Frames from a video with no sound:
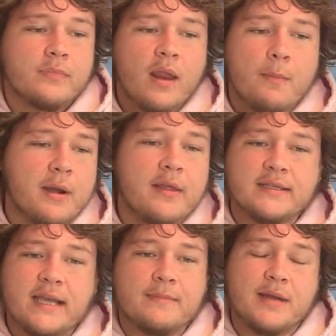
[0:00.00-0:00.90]
But at the
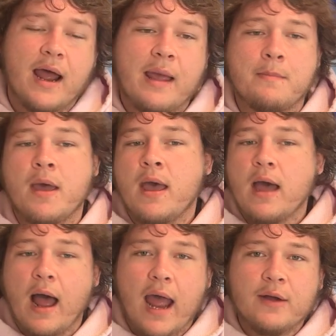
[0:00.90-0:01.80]
same time,
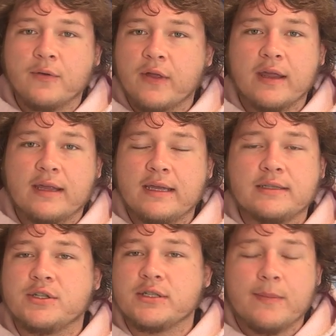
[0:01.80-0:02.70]
I don't think he
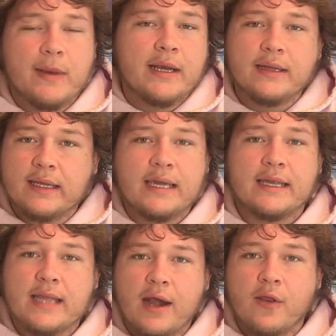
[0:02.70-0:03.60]
is just immediately
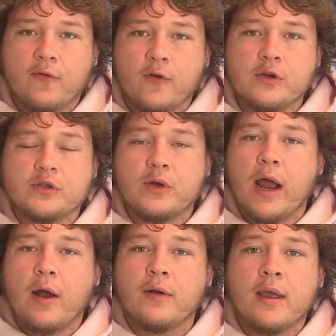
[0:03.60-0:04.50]
kicked out of the first
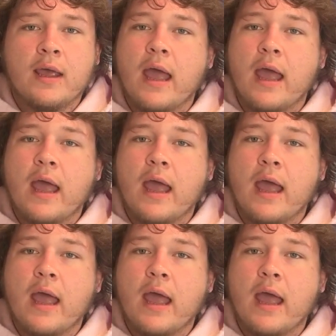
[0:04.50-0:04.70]
round